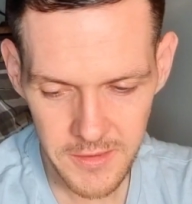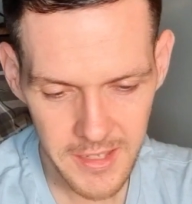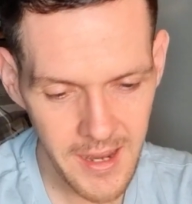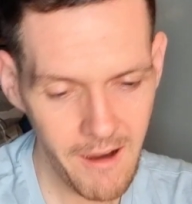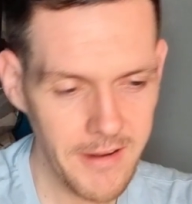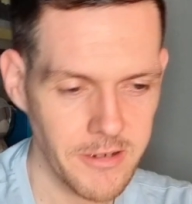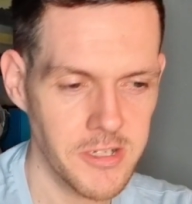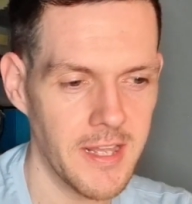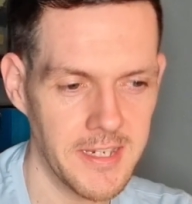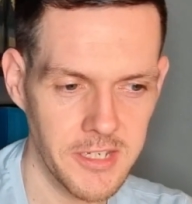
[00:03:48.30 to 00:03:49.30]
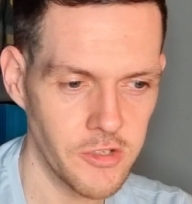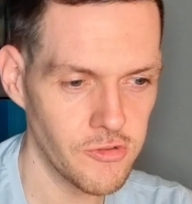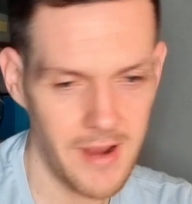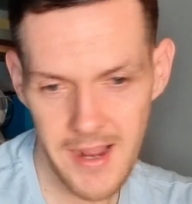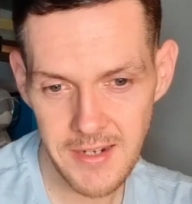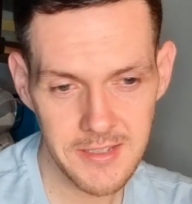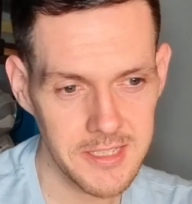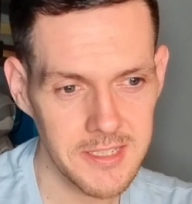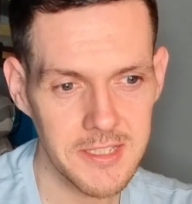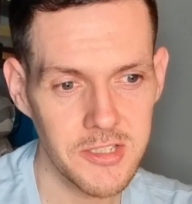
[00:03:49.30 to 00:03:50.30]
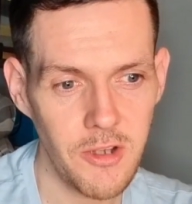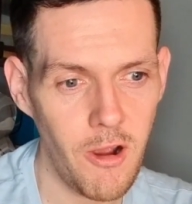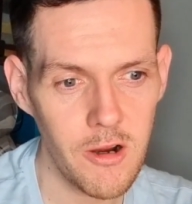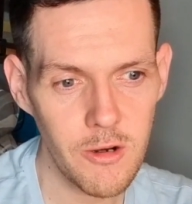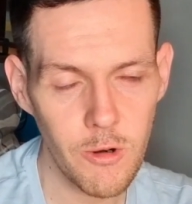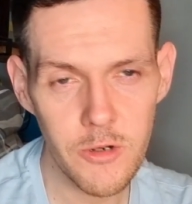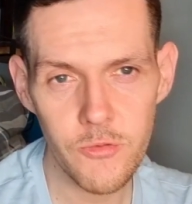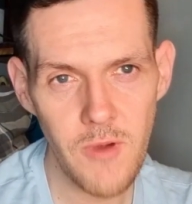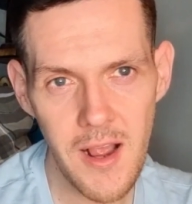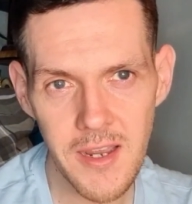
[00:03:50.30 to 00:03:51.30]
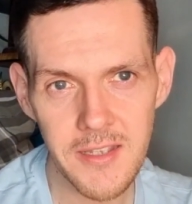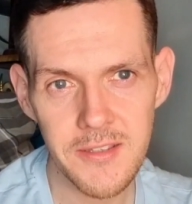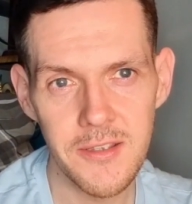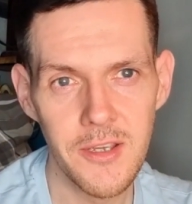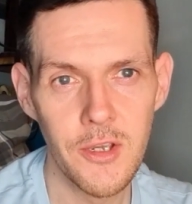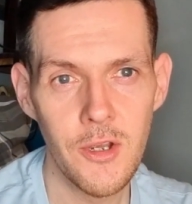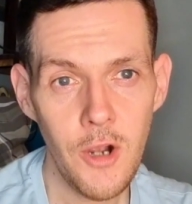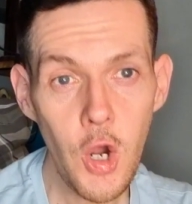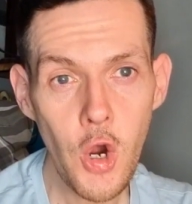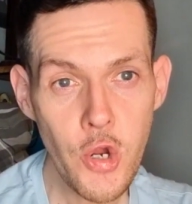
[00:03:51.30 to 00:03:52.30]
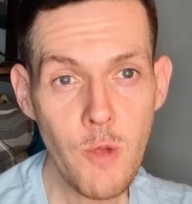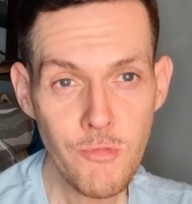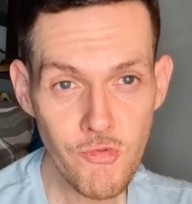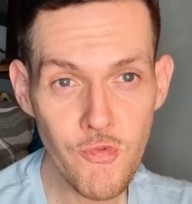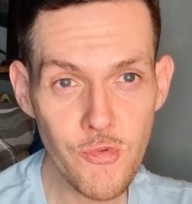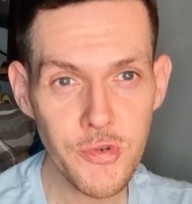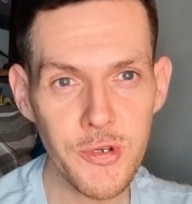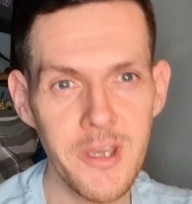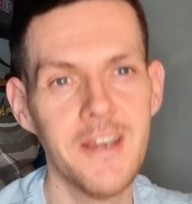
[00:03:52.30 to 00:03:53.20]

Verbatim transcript: the characters like Drax, Star Lord, Rocket, I am Groot.